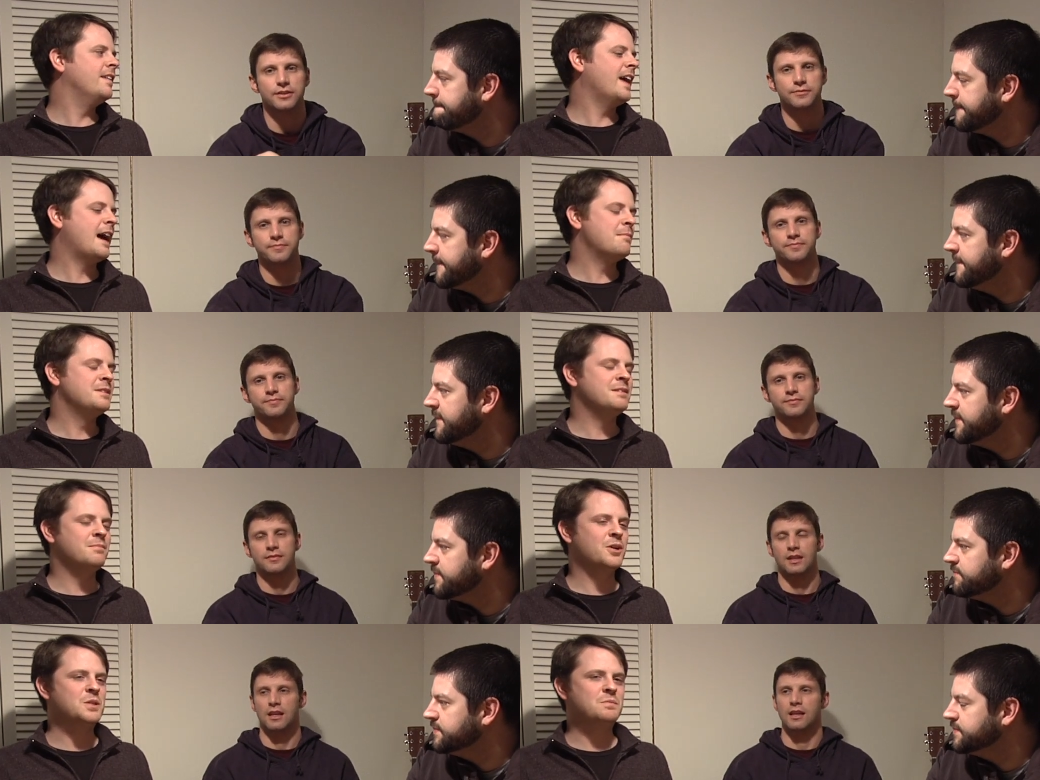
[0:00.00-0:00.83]
Speaker 1: that happens in
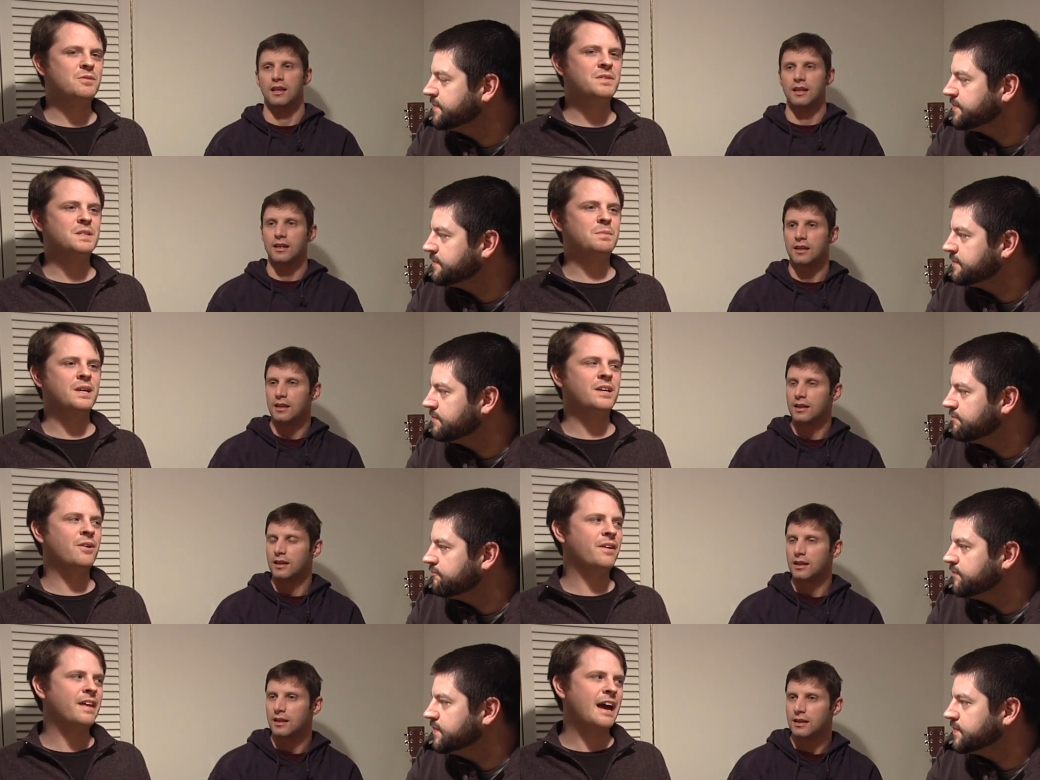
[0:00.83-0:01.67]
most movies, but you
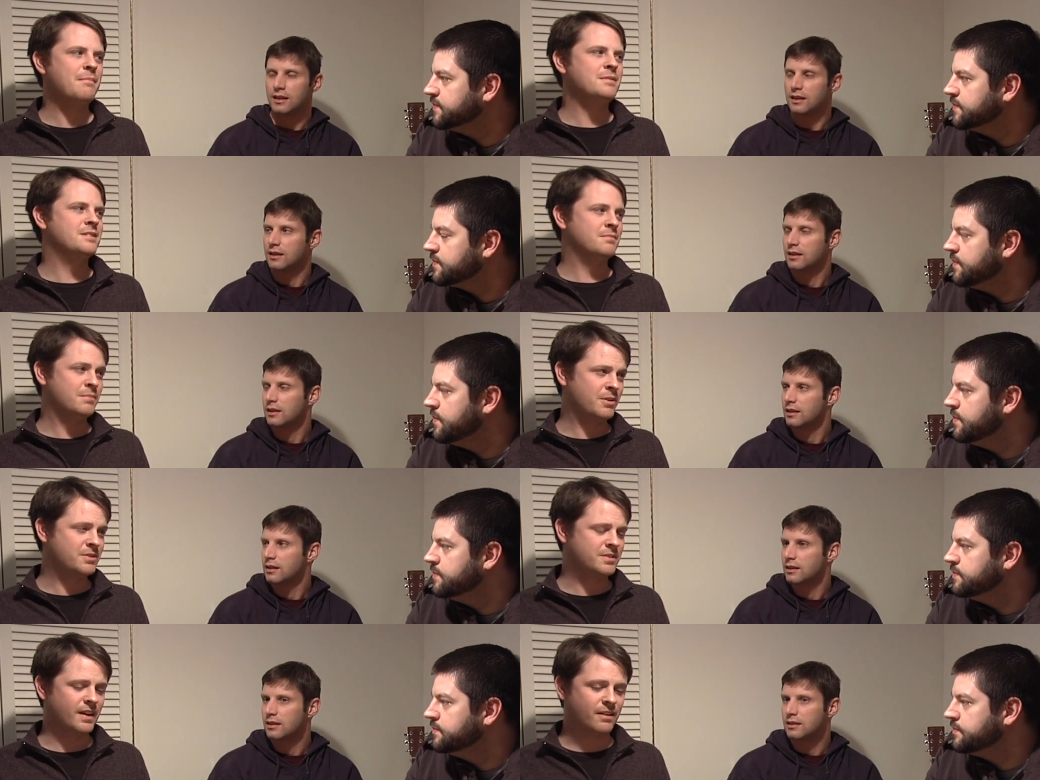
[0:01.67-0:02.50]
know what that happens in
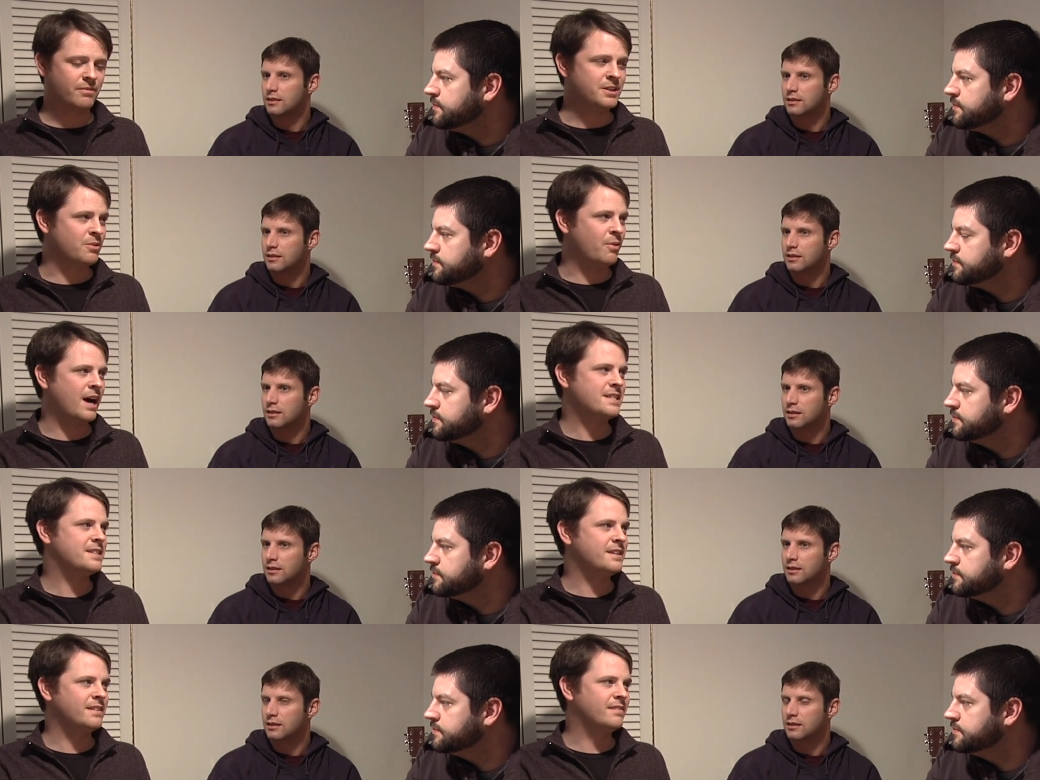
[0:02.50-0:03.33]
most like when you're
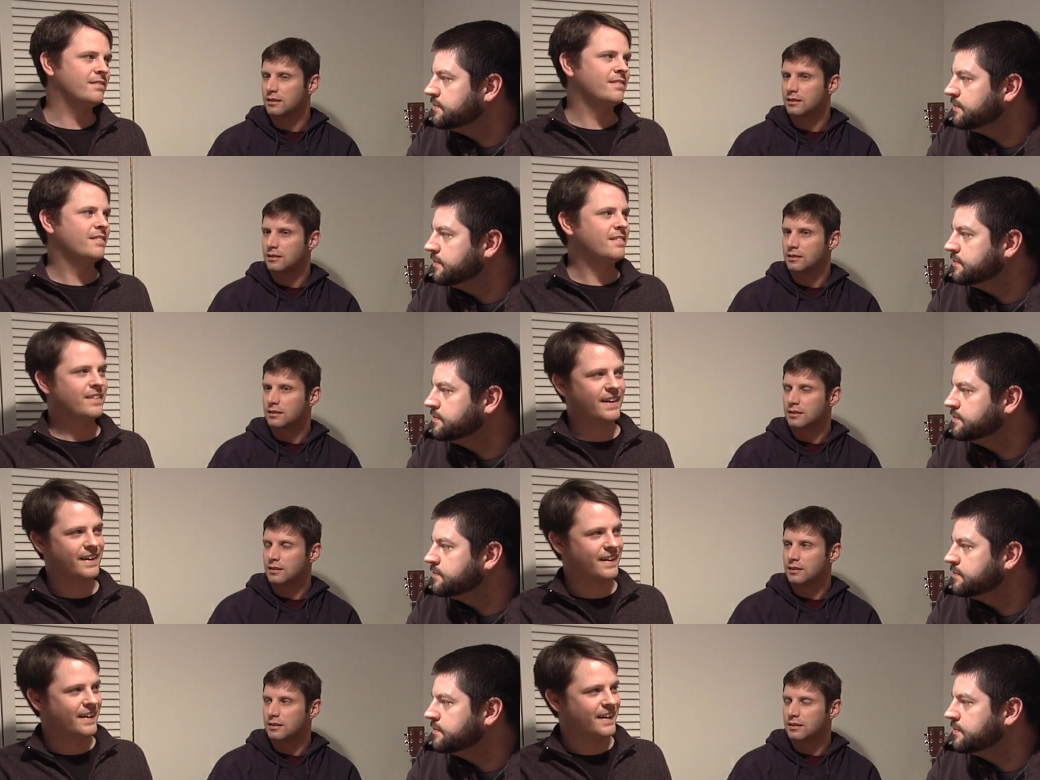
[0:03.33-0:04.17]
watching
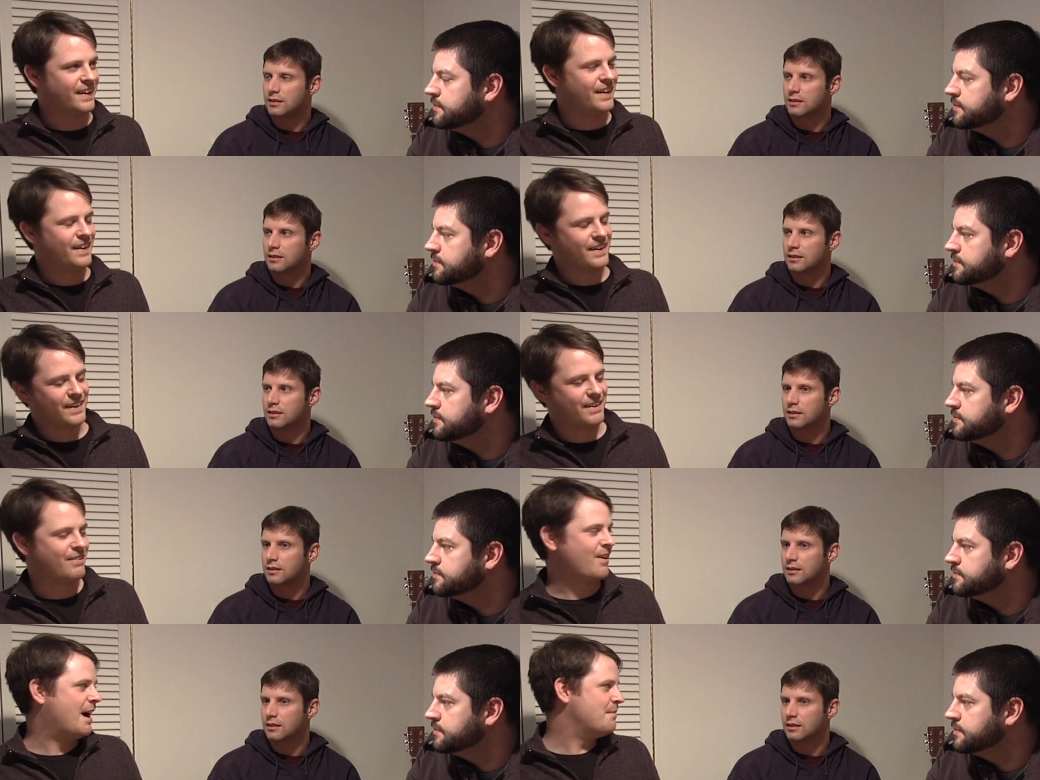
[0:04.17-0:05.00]
like
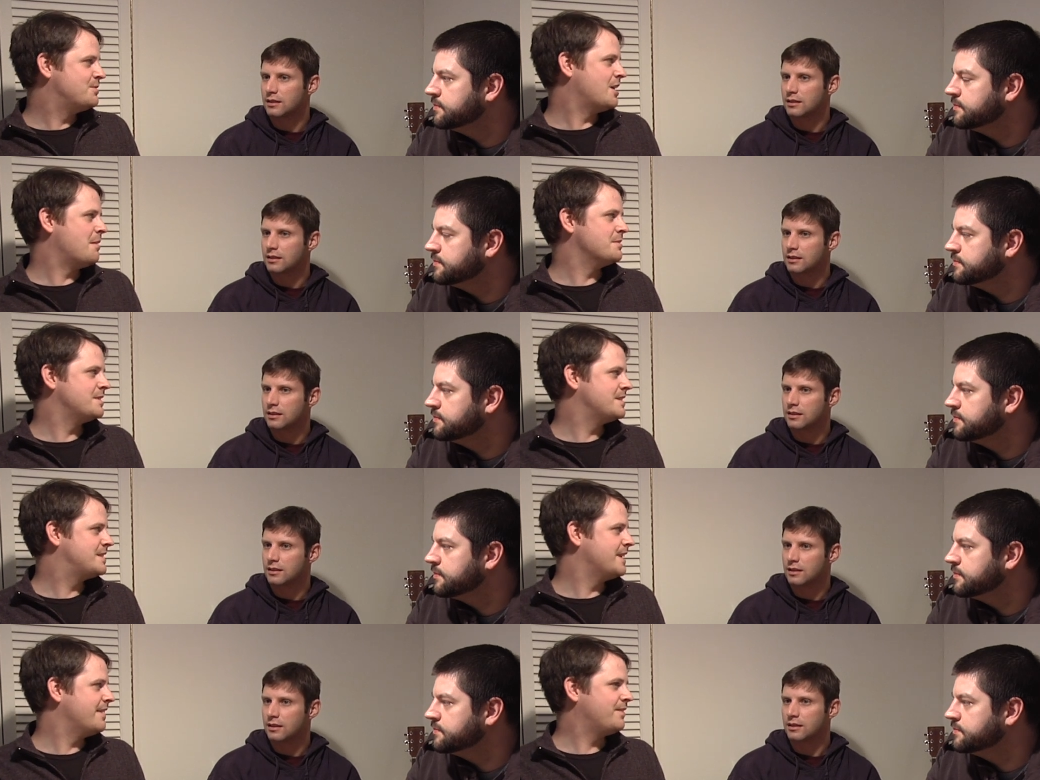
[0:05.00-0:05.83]
crime dramas and
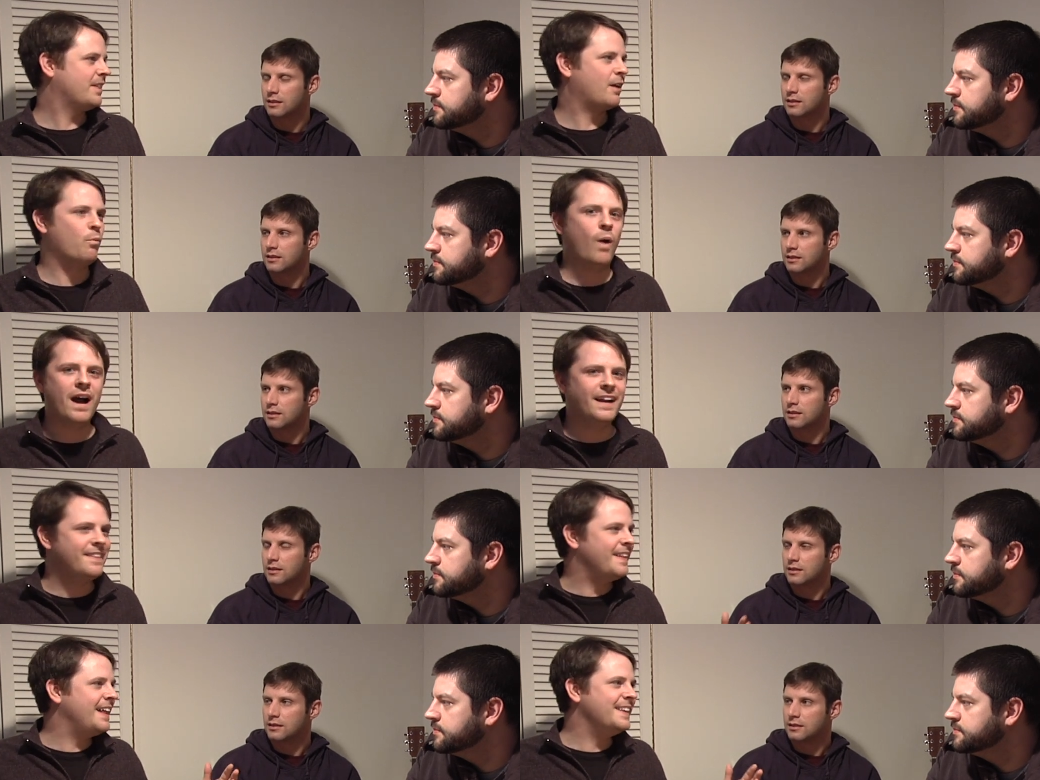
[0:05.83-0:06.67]
stuff. Like why
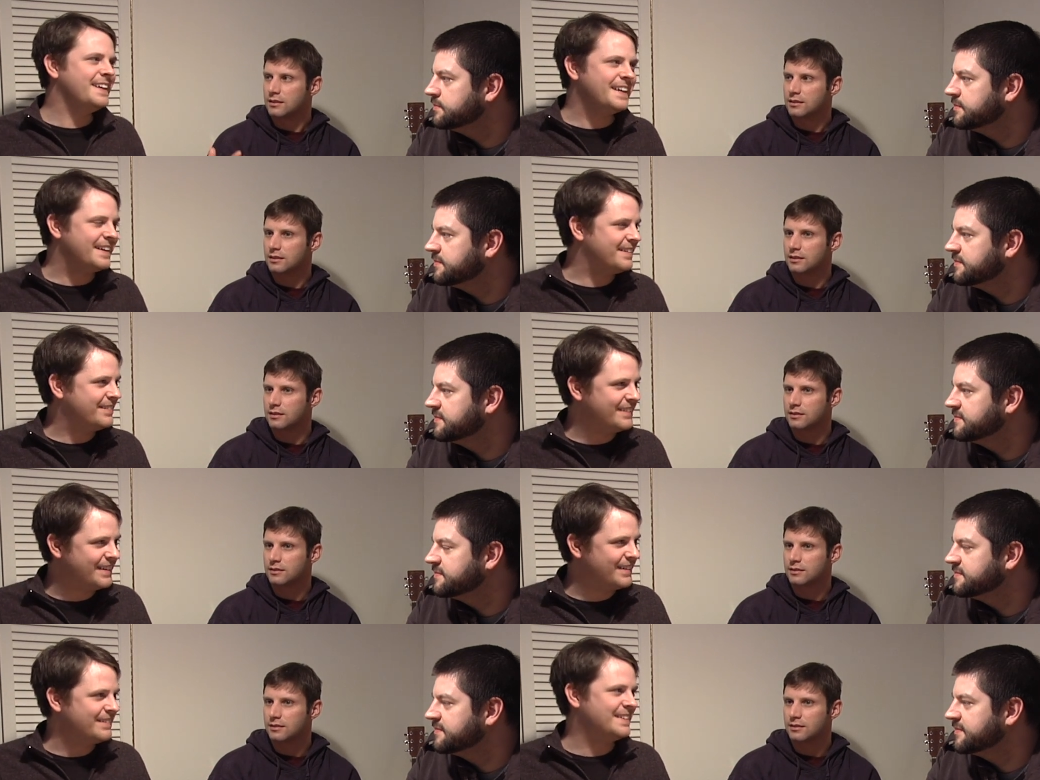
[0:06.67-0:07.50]
didn't they leave? You
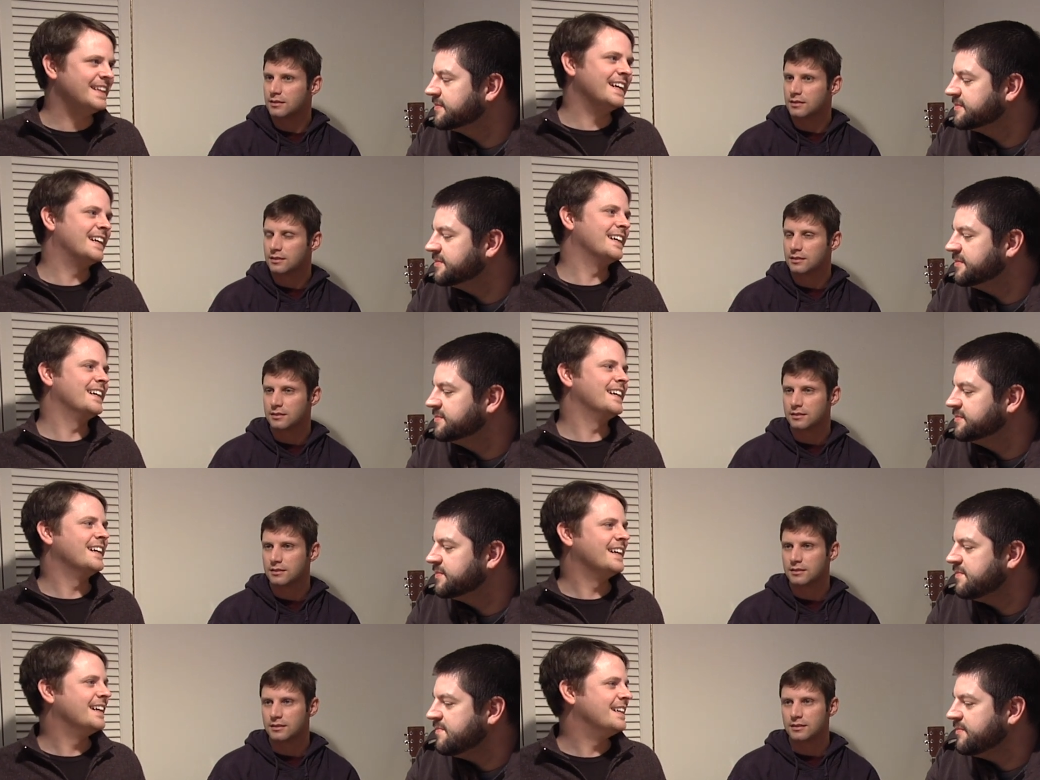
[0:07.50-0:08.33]
know what I mean? Like
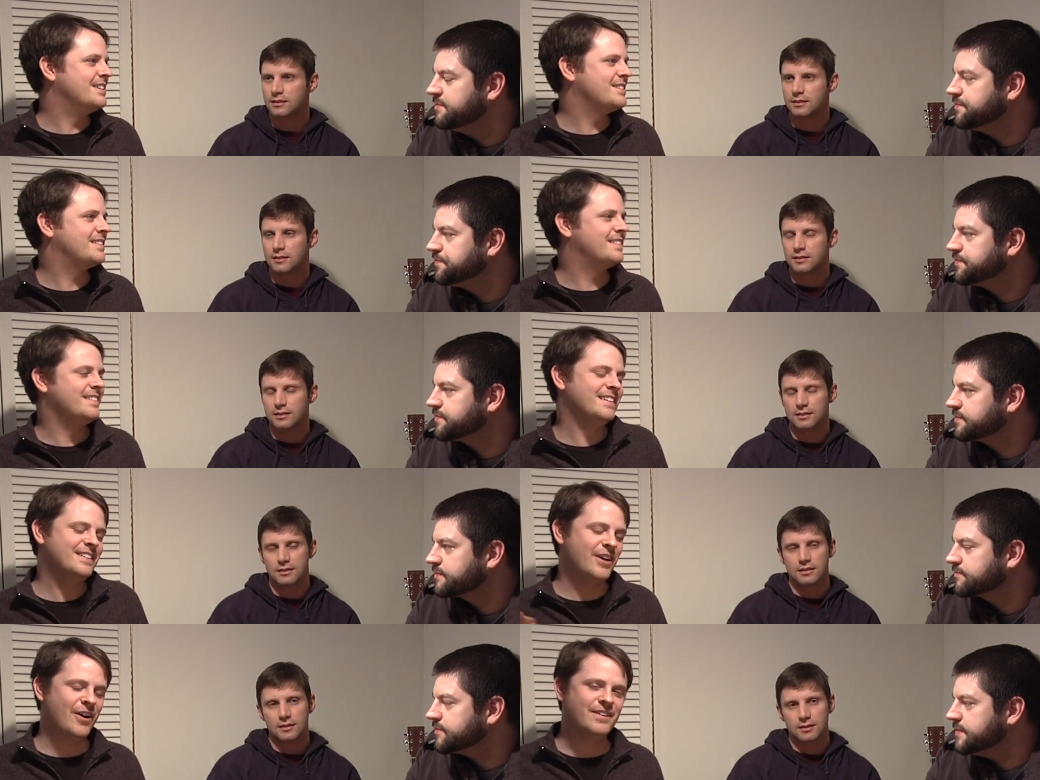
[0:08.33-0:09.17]
just
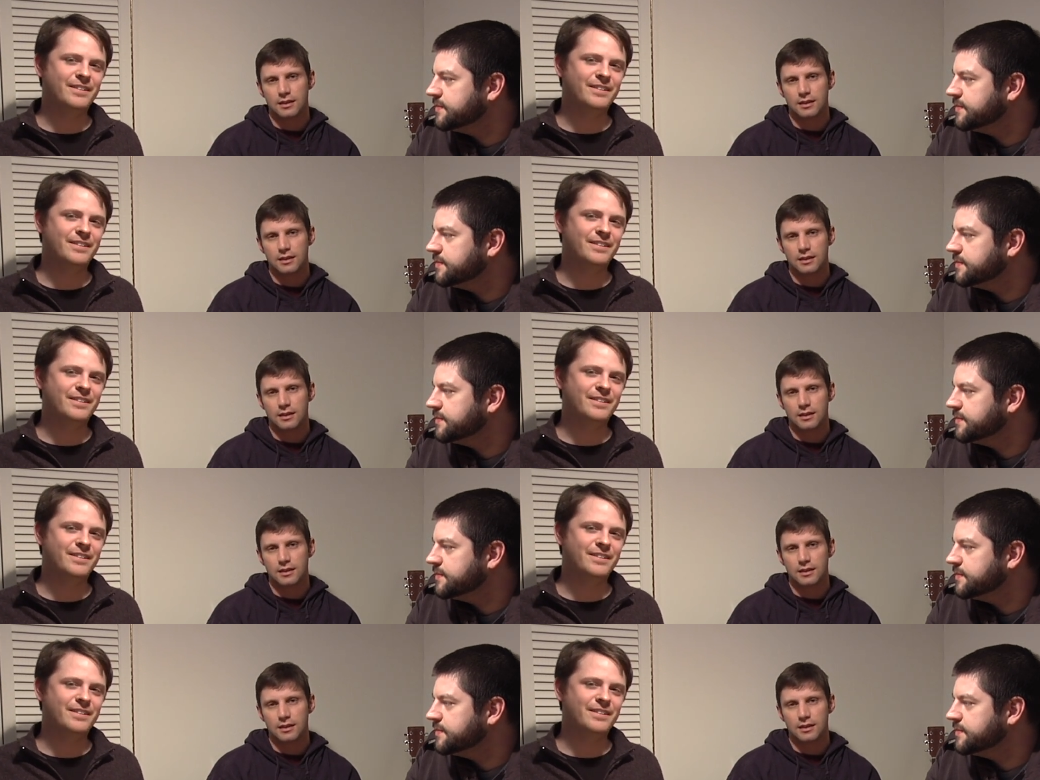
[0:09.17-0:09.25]
it's hard